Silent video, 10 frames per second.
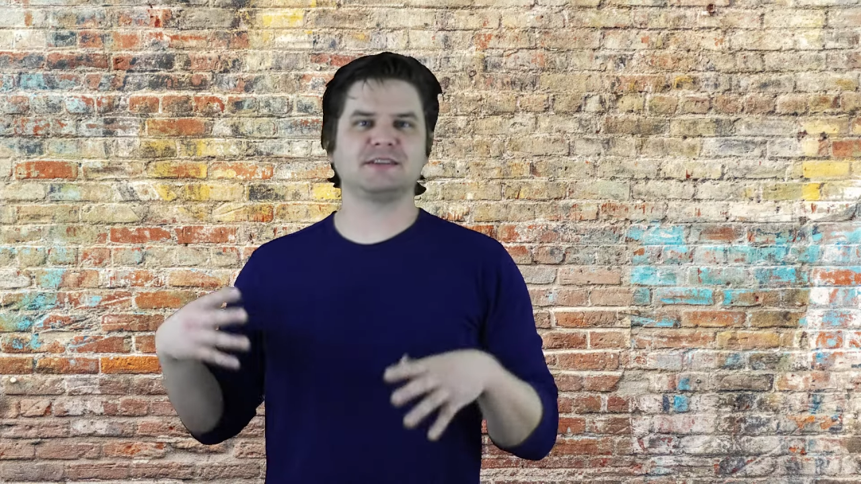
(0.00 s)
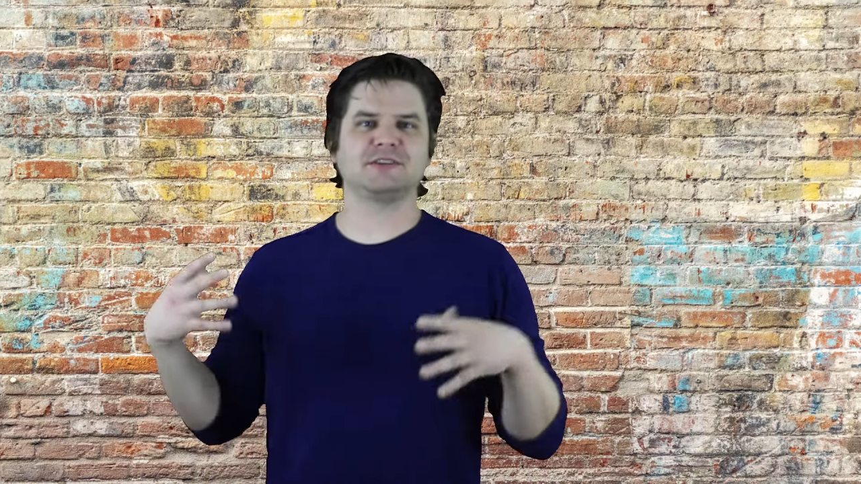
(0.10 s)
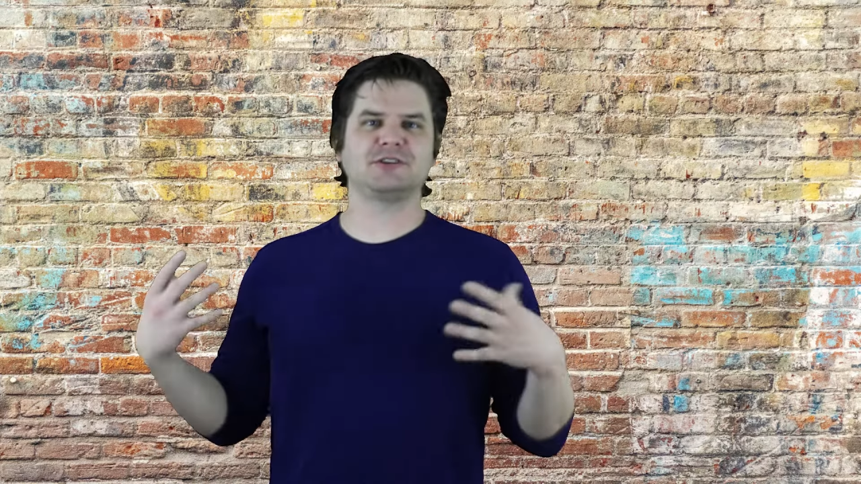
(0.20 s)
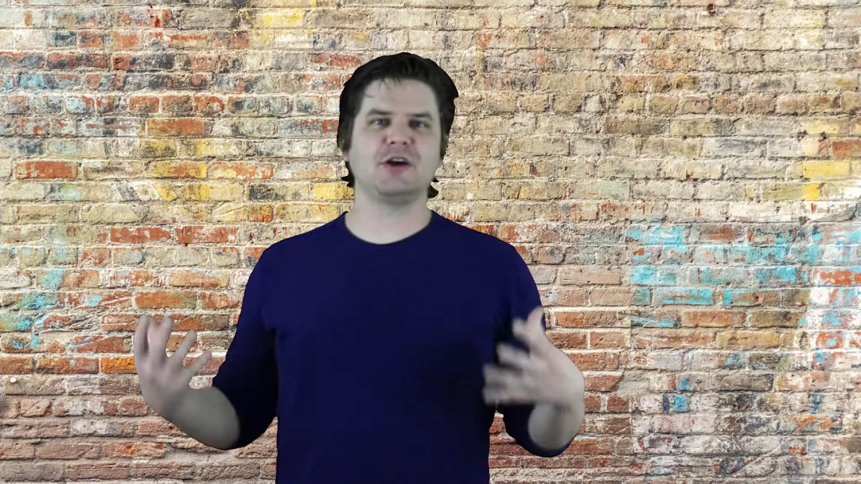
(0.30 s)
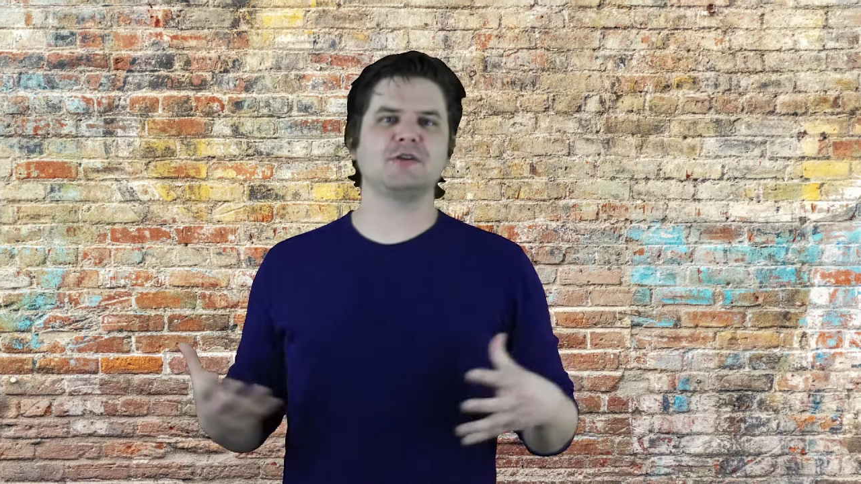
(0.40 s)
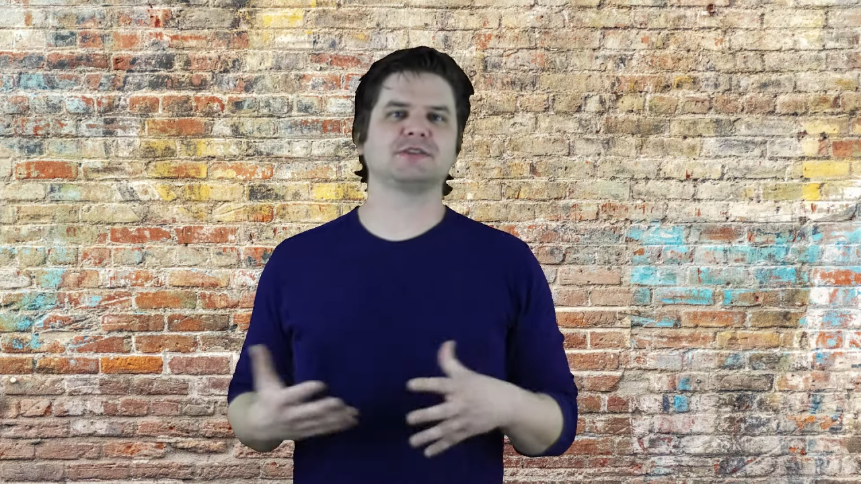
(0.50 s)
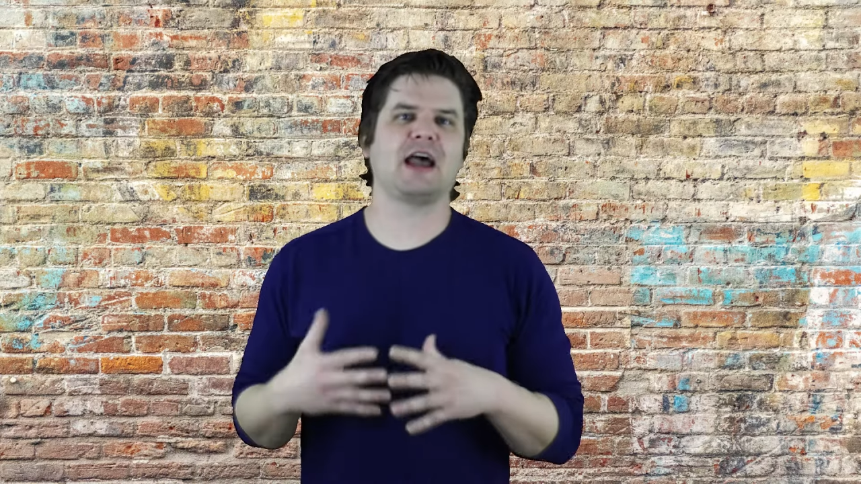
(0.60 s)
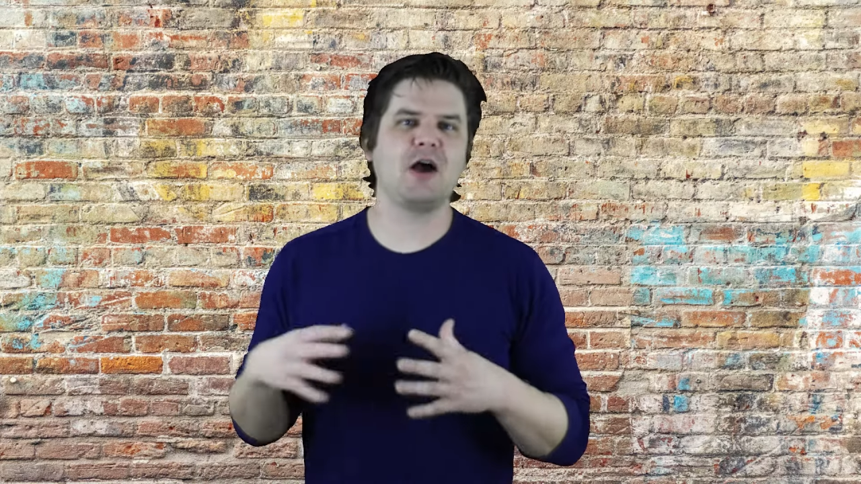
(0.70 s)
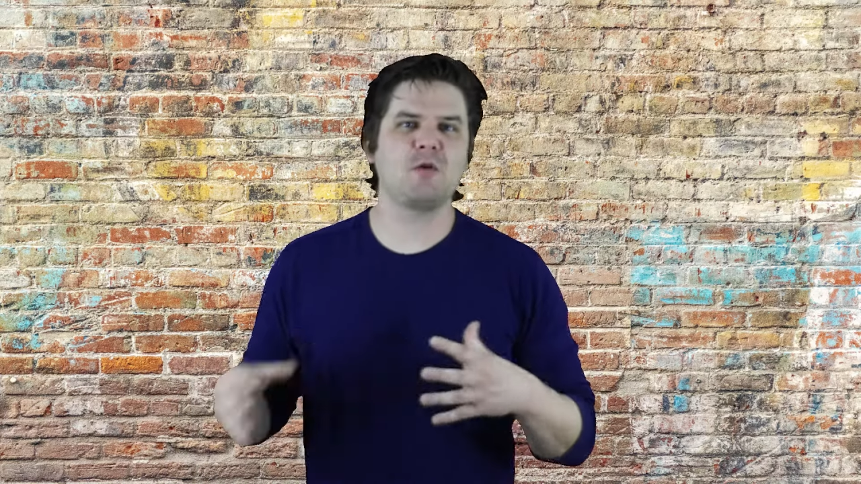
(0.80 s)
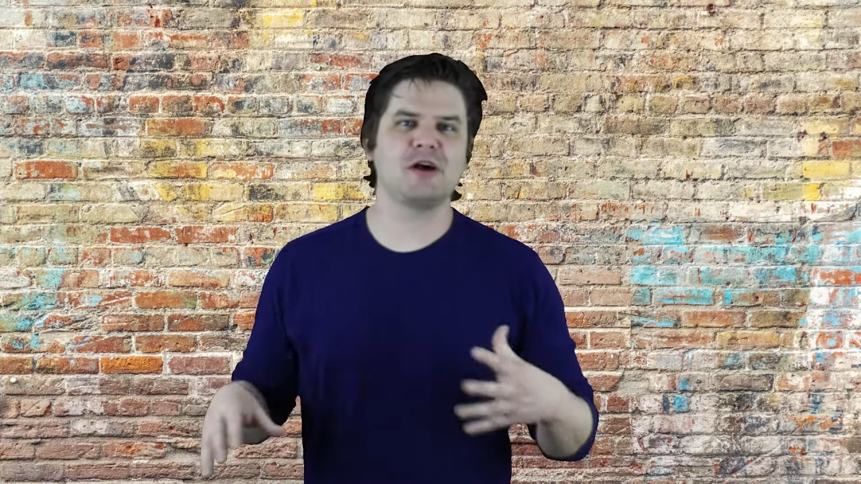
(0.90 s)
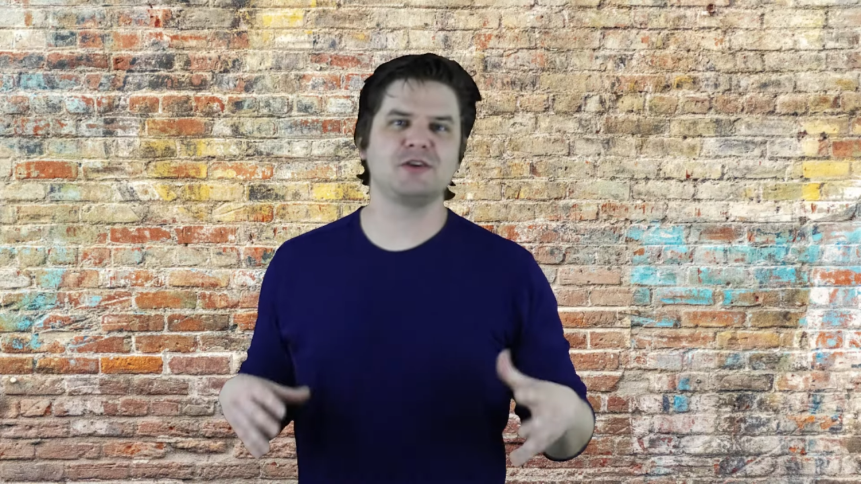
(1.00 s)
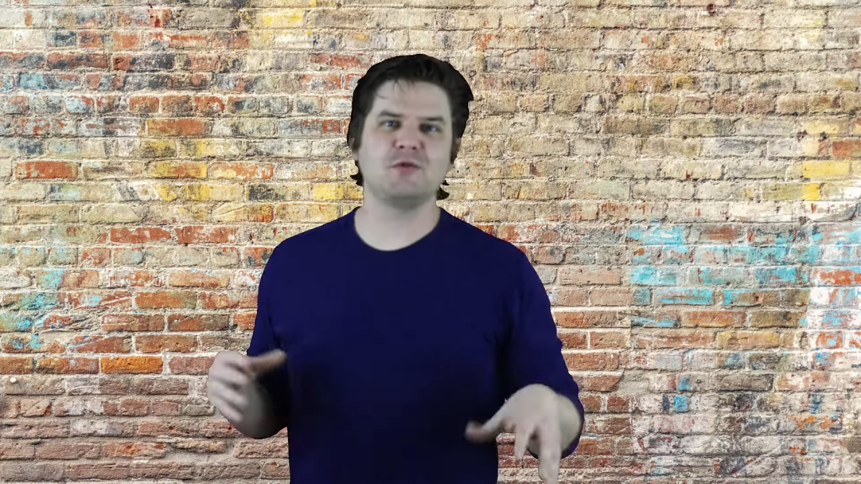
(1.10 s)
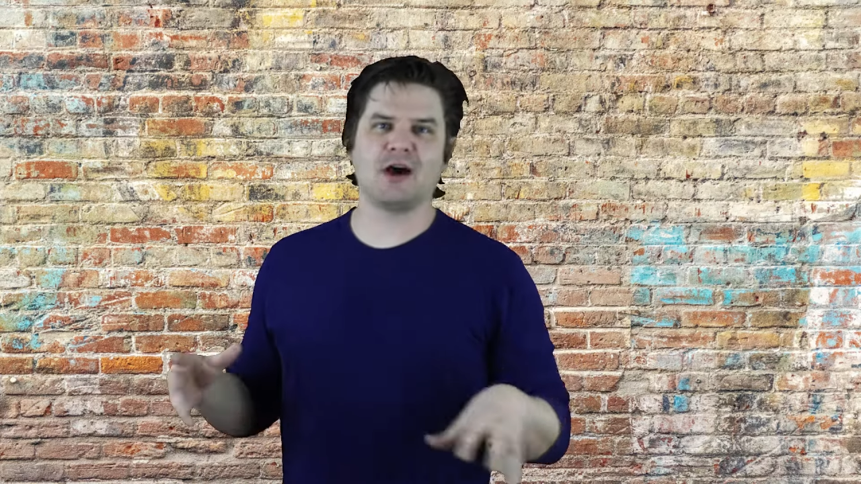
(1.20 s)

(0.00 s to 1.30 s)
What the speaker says: it shows how well you